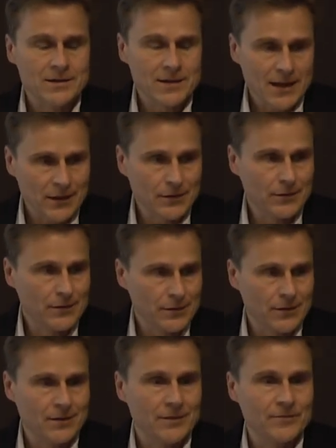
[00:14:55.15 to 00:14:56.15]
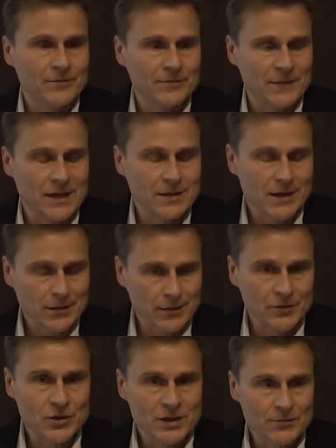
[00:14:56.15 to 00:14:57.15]
takes, uh, takes
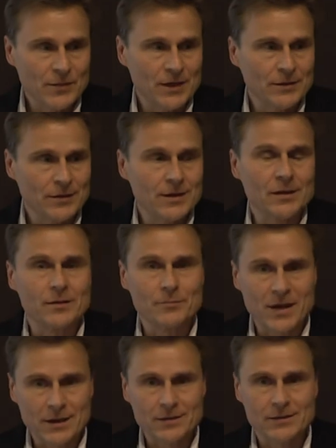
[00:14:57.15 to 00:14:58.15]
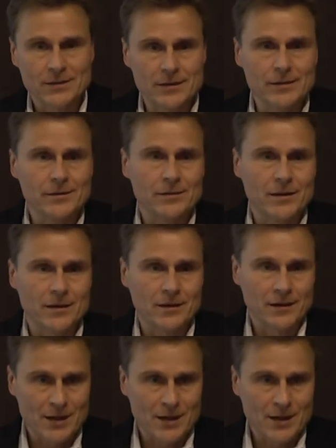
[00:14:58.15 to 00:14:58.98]
the treatments he expects his uh,